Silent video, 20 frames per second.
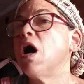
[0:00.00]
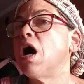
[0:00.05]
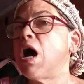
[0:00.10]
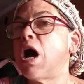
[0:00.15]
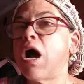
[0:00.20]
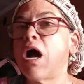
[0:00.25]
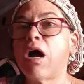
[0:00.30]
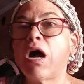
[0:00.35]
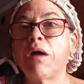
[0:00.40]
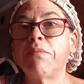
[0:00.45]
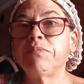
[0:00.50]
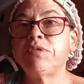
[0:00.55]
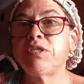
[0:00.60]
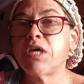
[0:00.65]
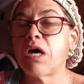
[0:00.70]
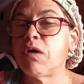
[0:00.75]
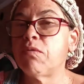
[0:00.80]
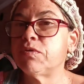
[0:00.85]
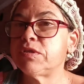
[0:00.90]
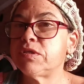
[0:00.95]
I, I'm
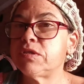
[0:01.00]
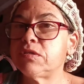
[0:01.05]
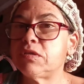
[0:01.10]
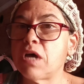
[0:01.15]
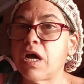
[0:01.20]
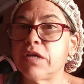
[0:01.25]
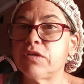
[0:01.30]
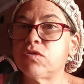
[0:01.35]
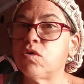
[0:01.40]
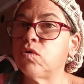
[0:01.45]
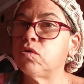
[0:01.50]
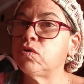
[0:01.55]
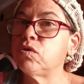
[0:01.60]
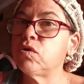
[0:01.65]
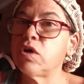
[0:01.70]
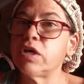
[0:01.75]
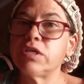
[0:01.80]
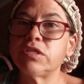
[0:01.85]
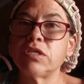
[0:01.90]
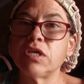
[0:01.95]
t- I was I told
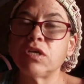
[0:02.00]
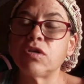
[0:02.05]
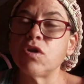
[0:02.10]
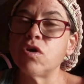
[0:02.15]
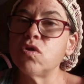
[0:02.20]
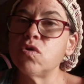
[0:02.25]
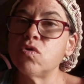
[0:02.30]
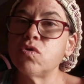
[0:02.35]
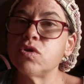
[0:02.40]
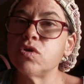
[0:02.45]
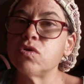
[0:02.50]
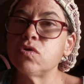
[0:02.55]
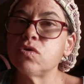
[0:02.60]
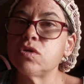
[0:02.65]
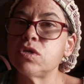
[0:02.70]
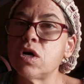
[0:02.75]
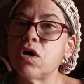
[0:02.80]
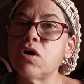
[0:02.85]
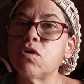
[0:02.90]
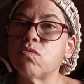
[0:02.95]
her I said, "No, your
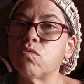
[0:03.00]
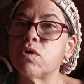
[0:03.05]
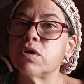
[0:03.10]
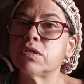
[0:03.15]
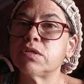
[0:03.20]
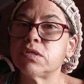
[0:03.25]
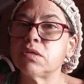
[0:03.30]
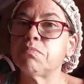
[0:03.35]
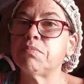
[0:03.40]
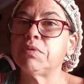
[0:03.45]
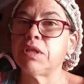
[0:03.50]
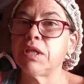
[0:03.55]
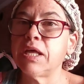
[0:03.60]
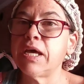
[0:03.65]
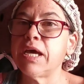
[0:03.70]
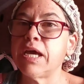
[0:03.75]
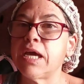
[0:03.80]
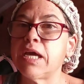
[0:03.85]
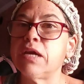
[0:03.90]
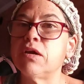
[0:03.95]
dog wants to
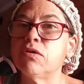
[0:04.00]
play.